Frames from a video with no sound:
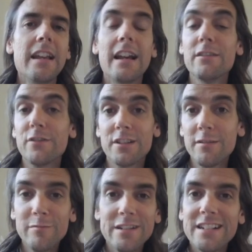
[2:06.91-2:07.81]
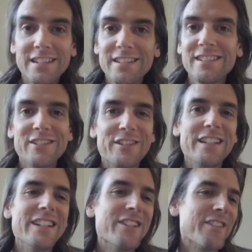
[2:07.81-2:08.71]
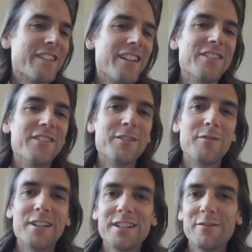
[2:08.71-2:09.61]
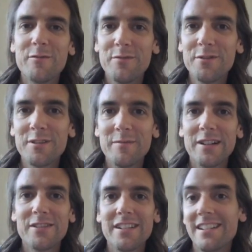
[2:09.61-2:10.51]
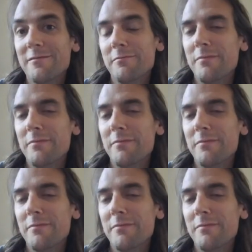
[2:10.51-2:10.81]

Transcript: And for some reason, your teacher has asked you to write a report about it.